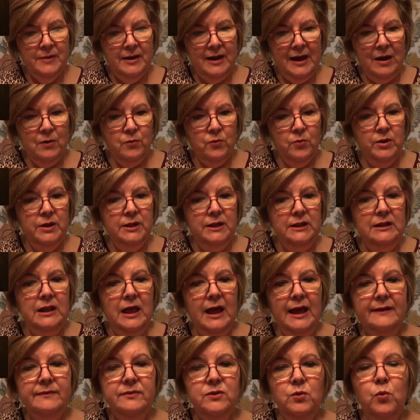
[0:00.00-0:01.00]
I really
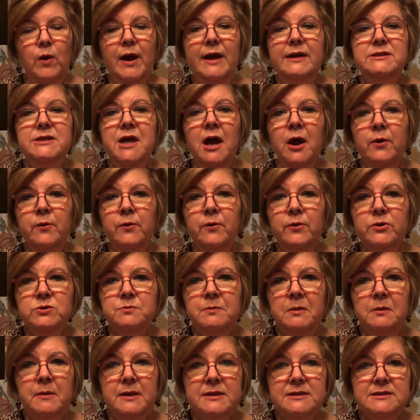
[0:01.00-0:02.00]
like the way toners
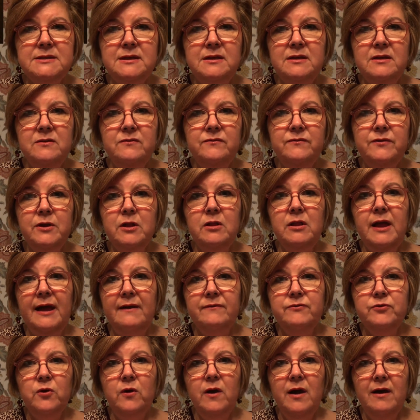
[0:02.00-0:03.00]
make my skin feel
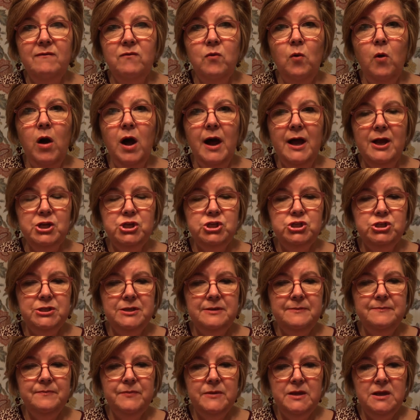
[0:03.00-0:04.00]
after I've washed
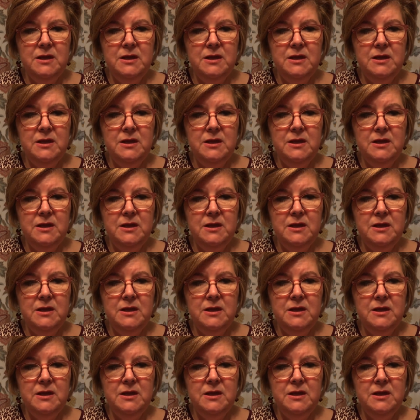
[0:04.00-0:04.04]
it